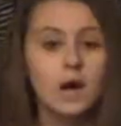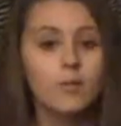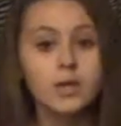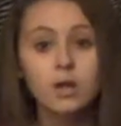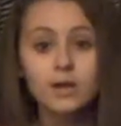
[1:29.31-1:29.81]

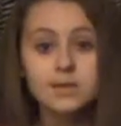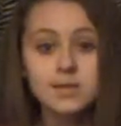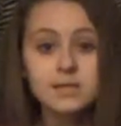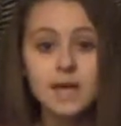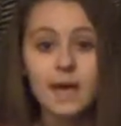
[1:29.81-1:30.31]
Yeah, we
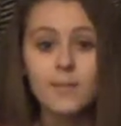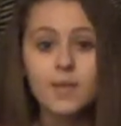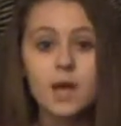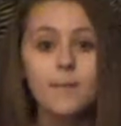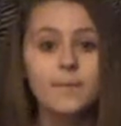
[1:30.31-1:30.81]
lost this game,
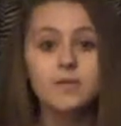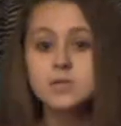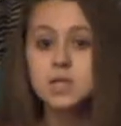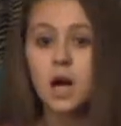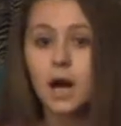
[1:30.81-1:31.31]
but I
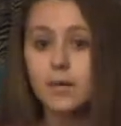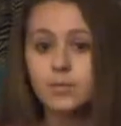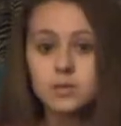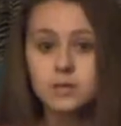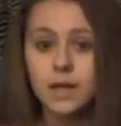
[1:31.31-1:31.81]
was still
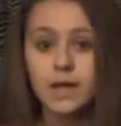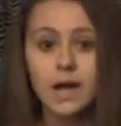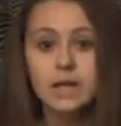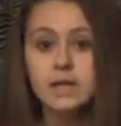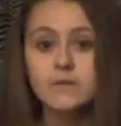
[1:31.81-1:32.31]
hyper, like,
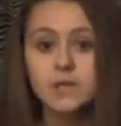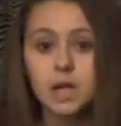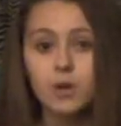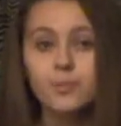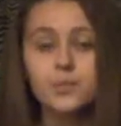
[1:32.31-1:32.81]
I didn't even
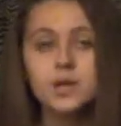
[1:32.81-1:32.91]
care.